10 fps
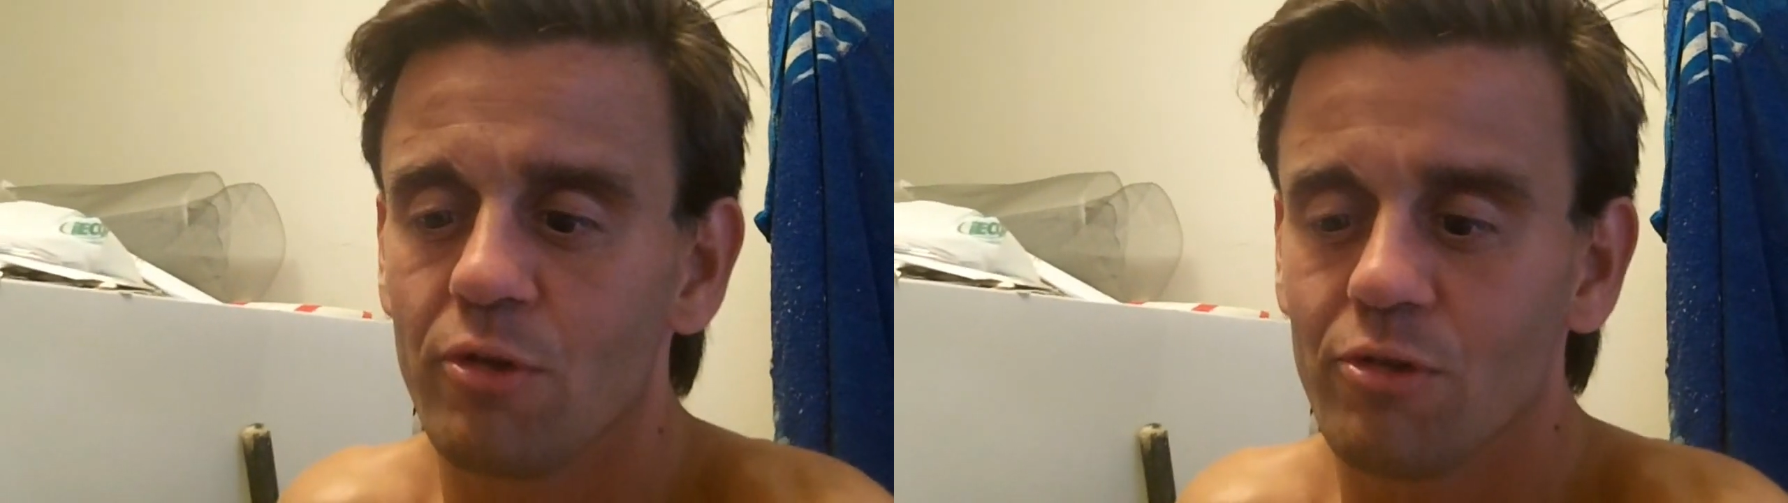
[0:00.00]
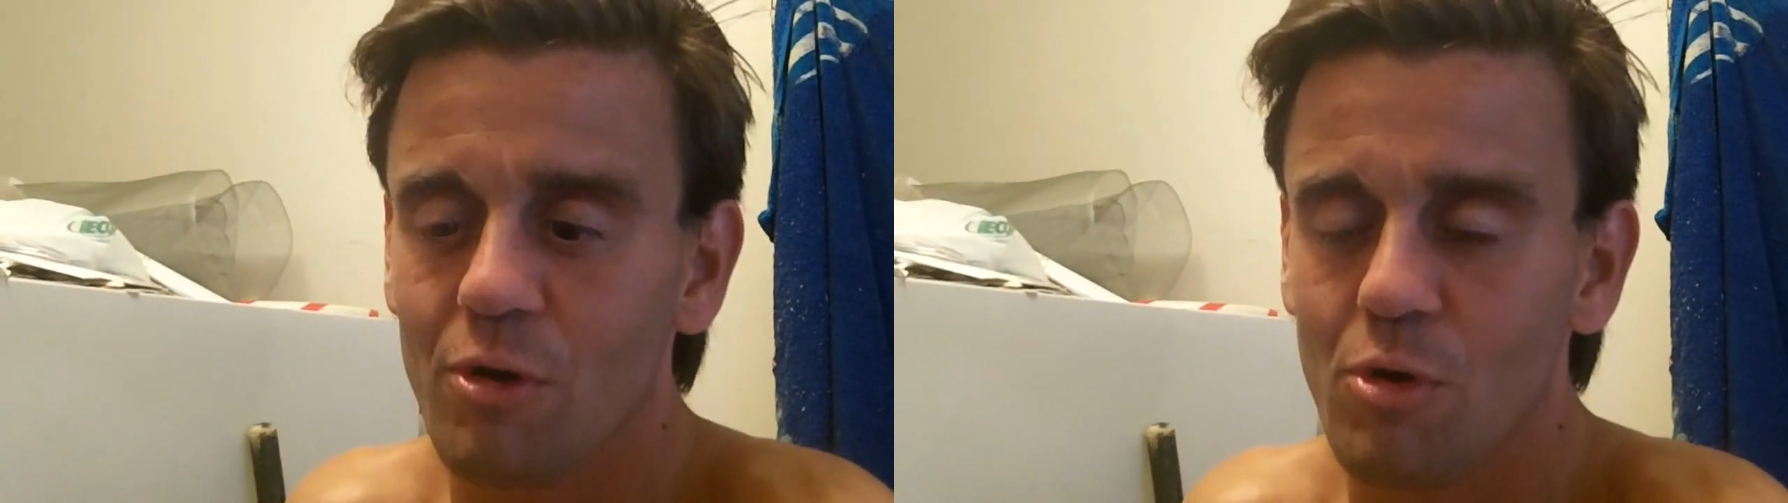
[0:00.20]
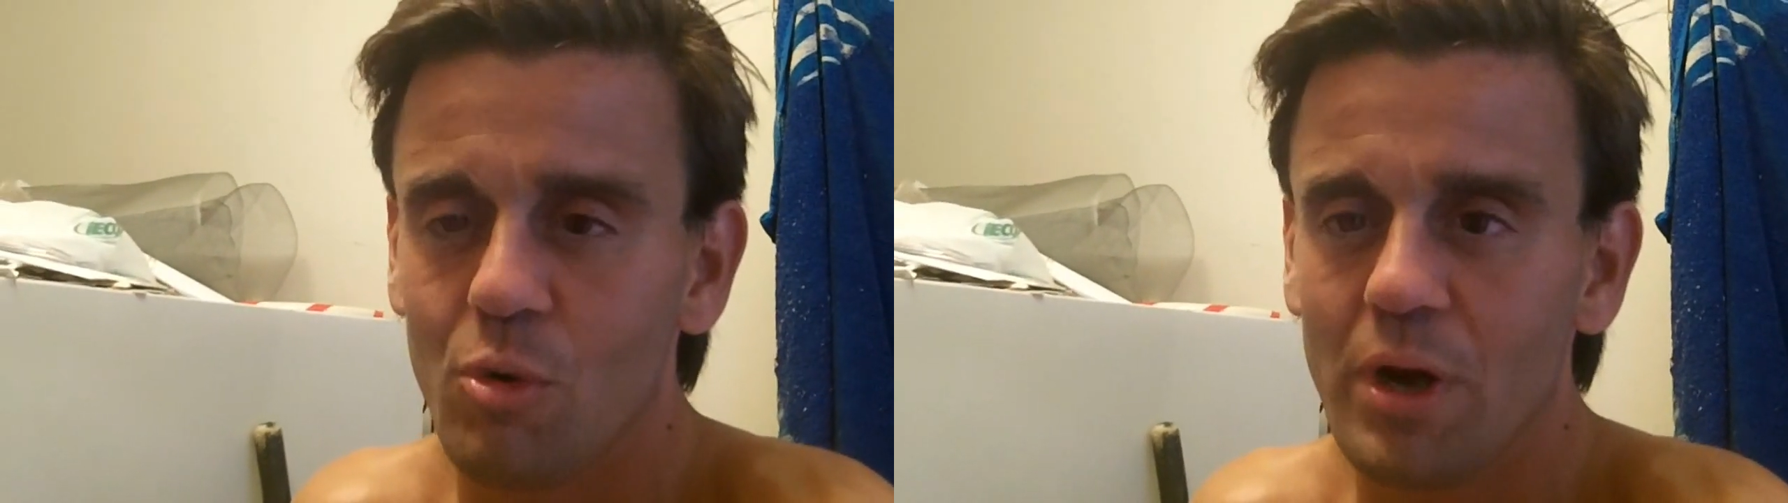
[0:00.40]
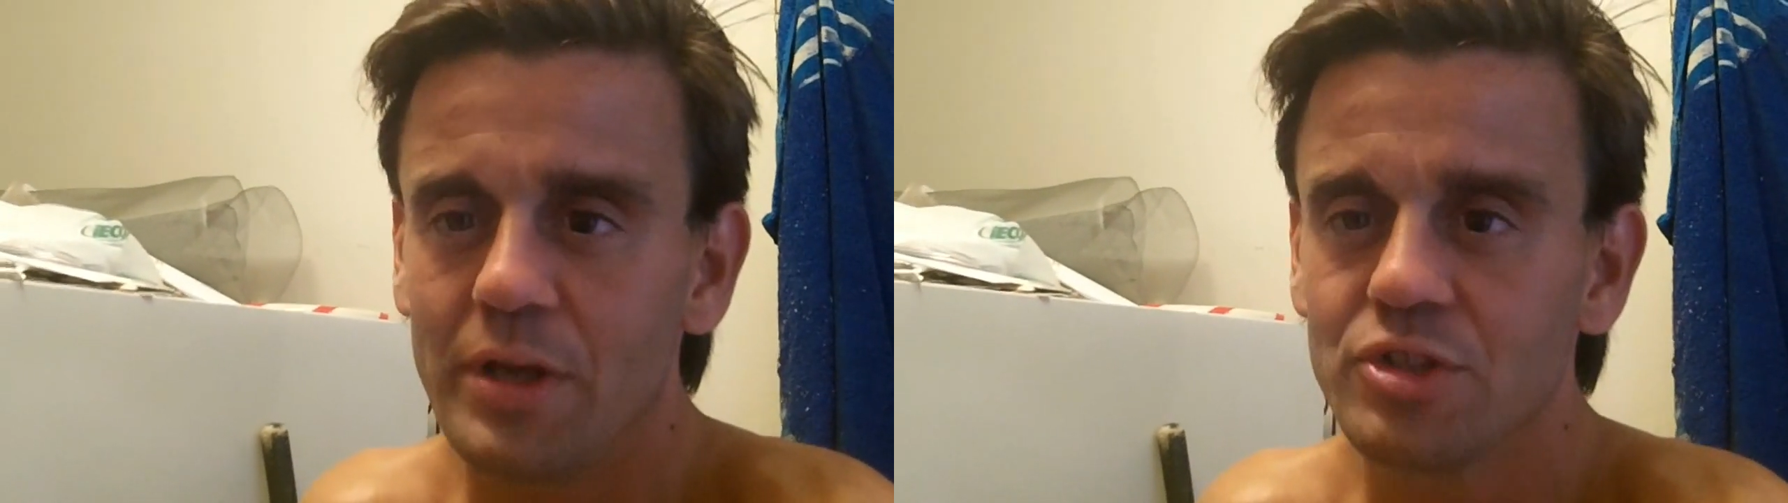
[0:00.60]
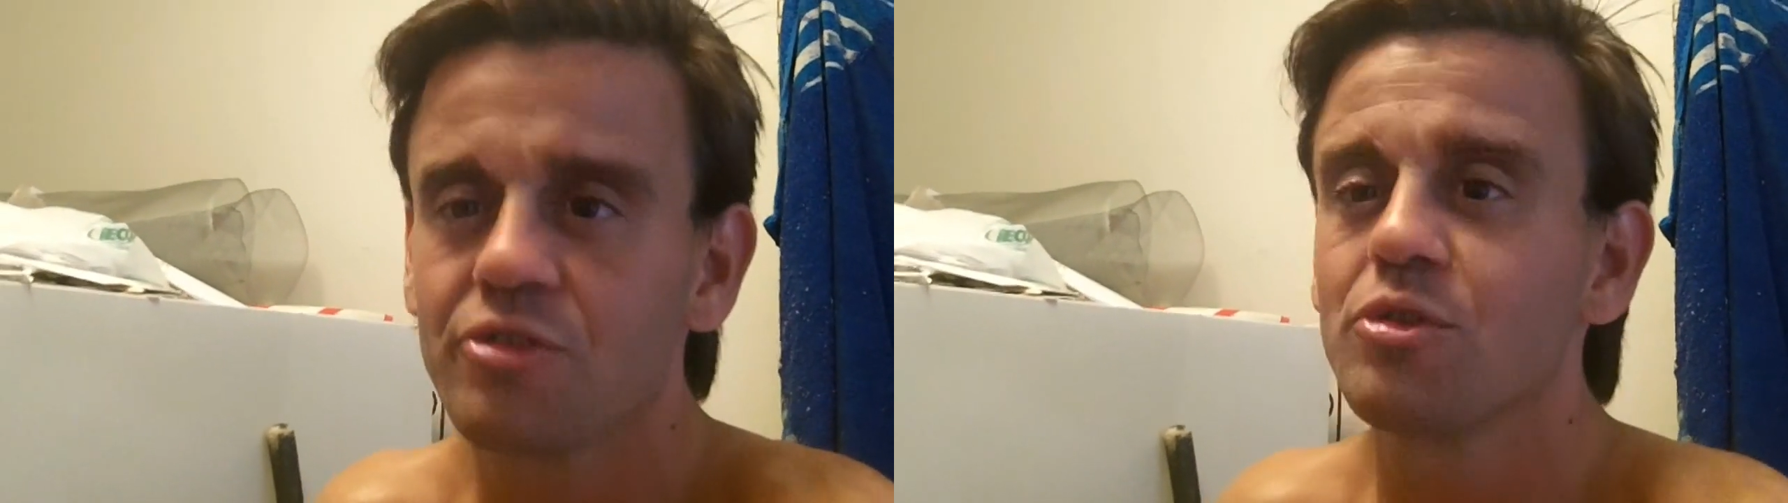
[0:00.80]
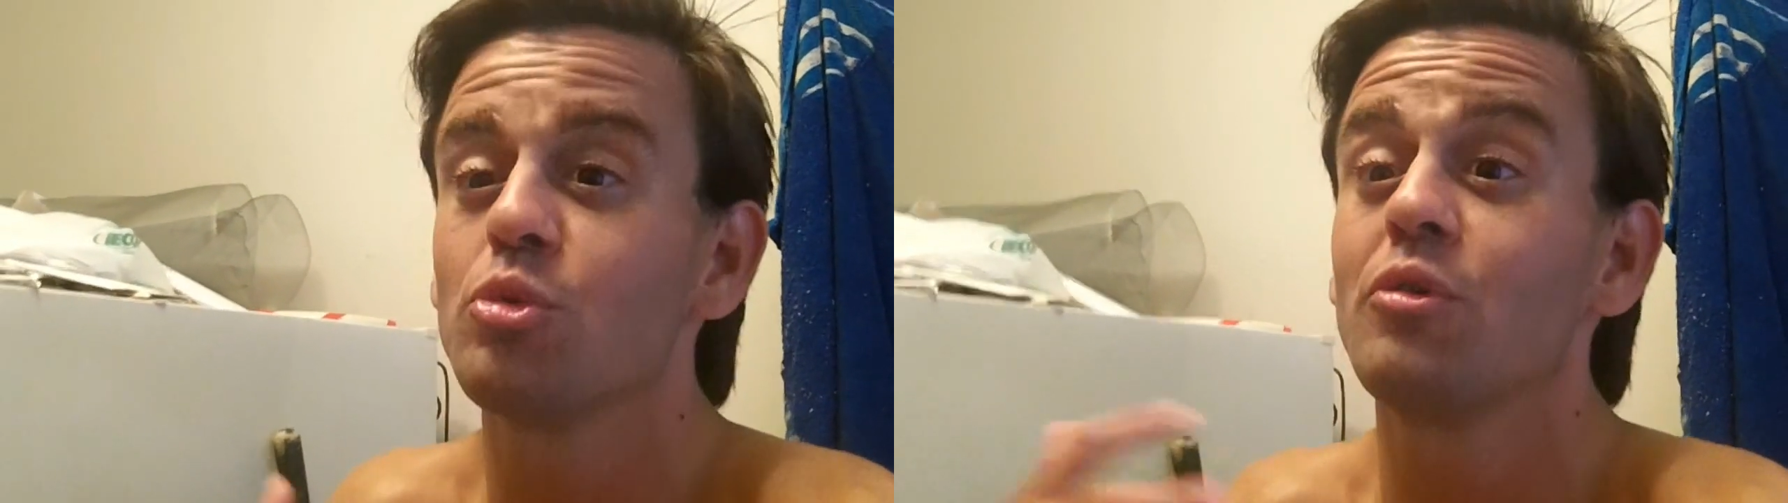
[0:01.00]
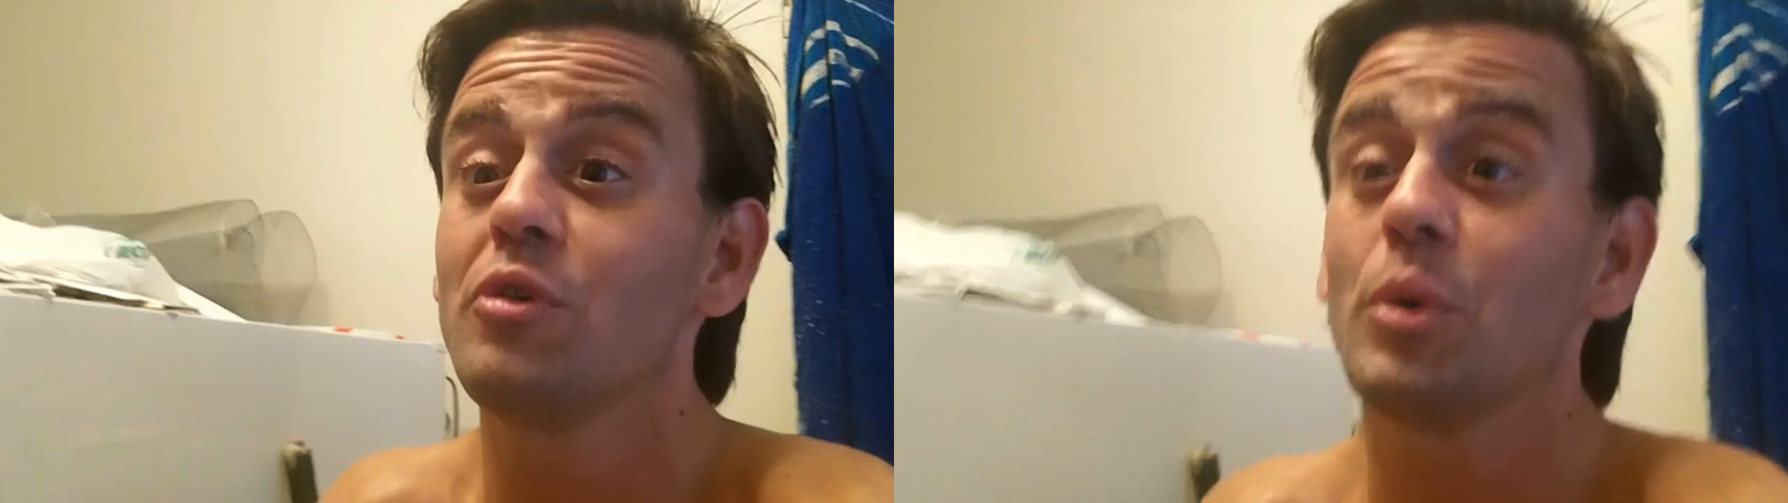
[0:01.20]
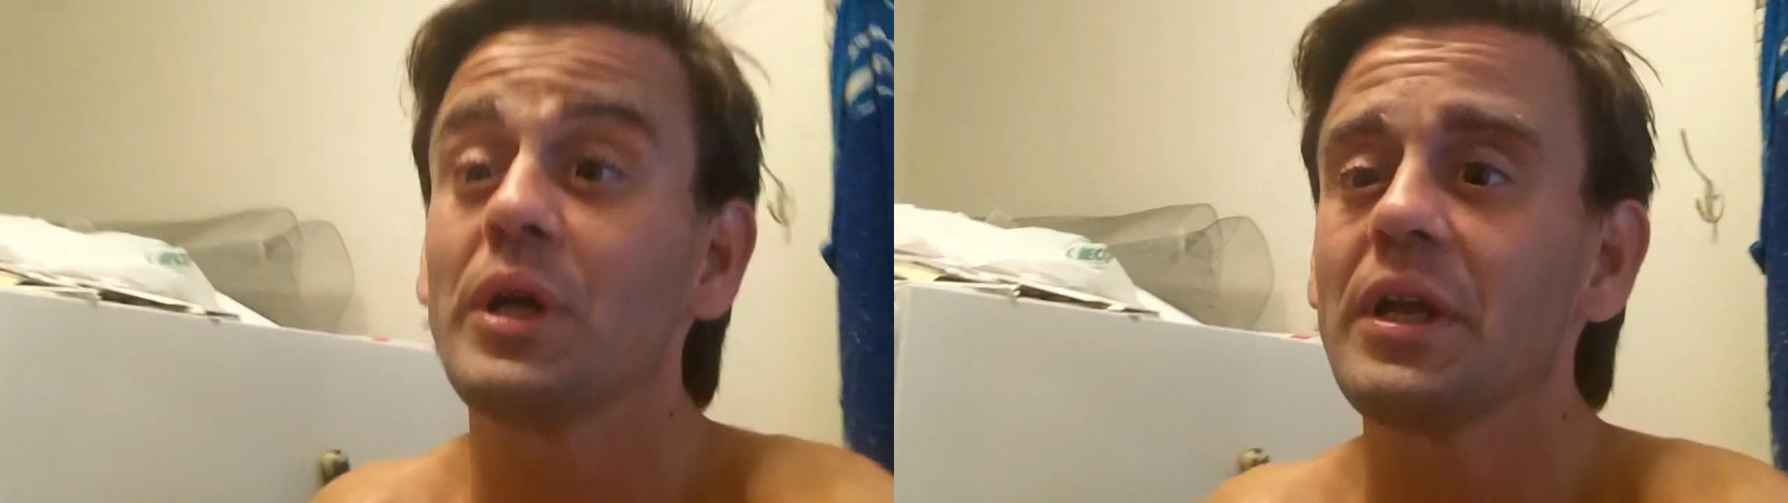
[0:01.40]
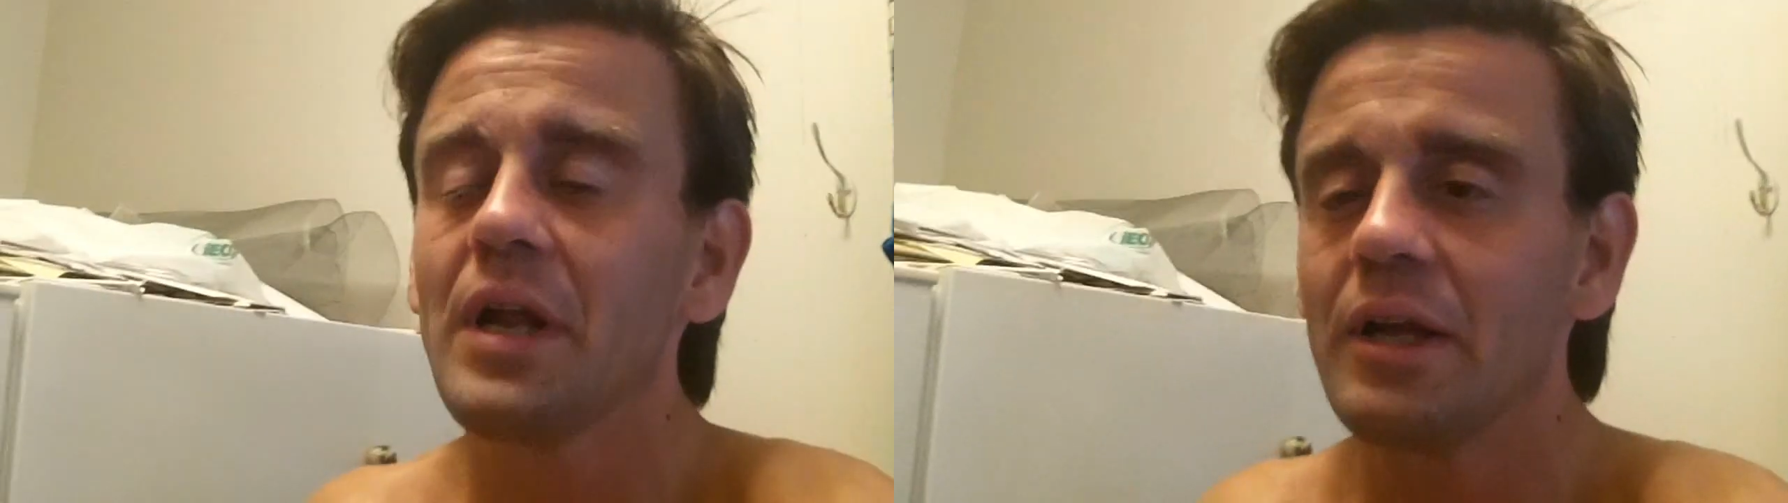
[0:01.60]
So just in reviewing it,